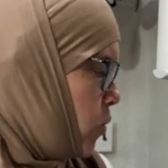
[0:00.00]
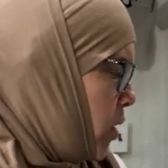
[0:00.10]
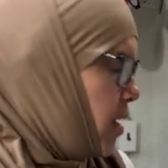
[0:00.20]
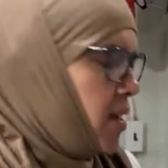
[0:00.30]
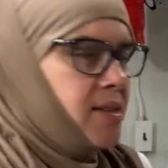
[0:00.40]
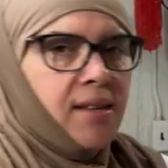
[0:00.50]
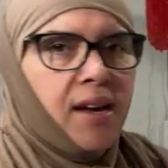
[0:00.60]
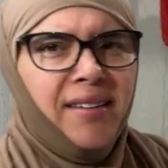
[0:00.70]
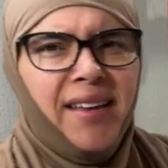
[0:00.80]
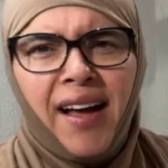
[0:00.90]
was
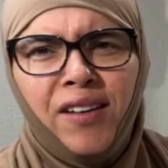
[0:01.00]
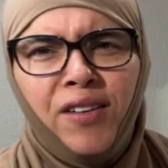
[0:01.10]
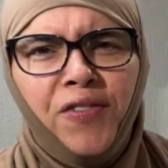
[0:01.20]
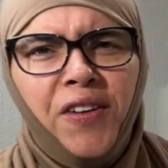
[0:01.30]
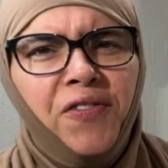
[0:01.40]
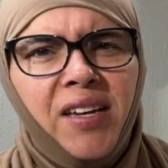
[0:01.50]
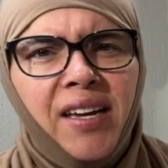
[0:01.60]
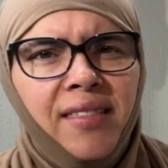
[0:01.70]
$1.50,